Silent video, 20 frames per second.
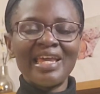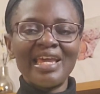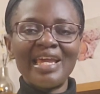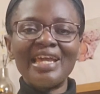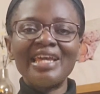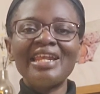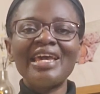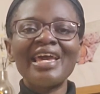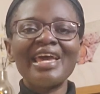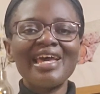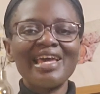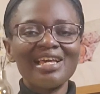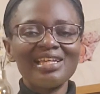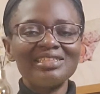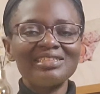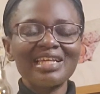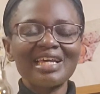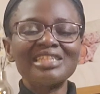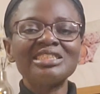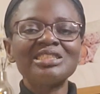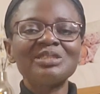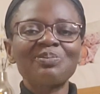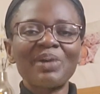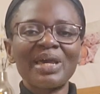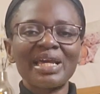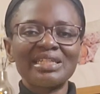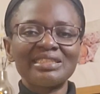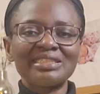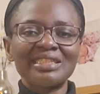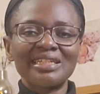it is
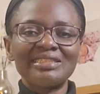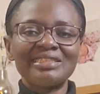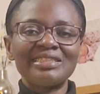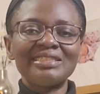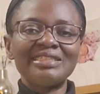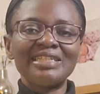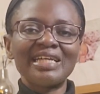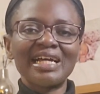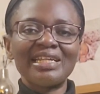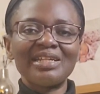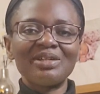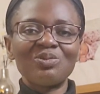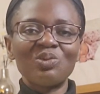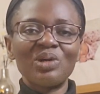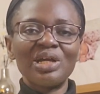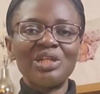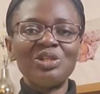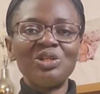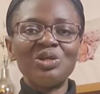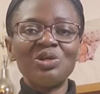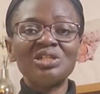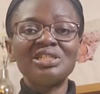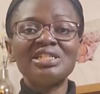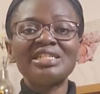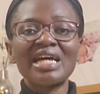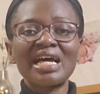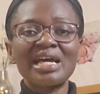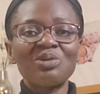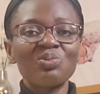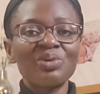expected that when you're
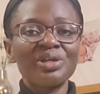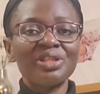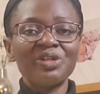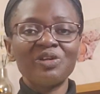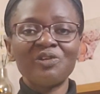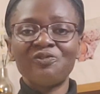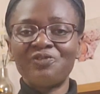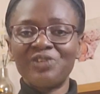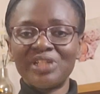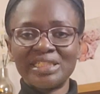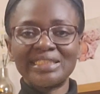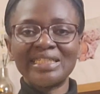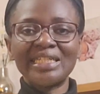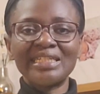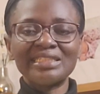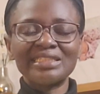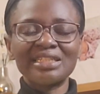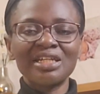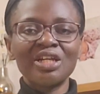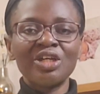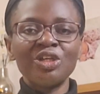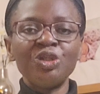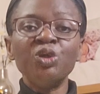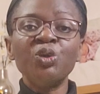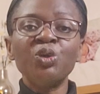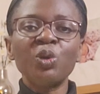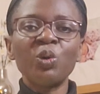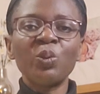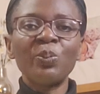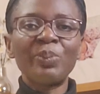done with your visit,
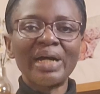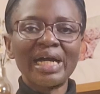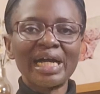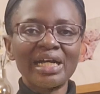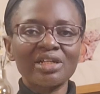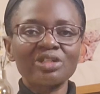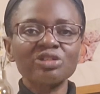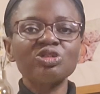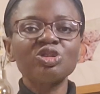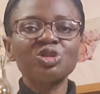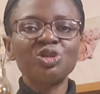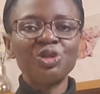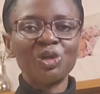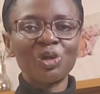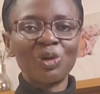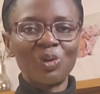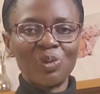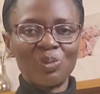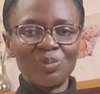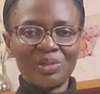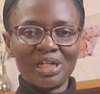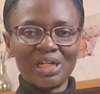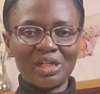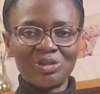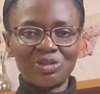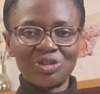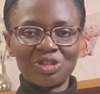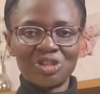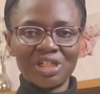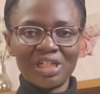you go back to your home
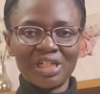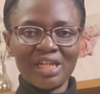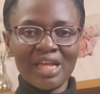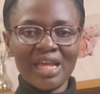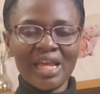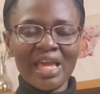country.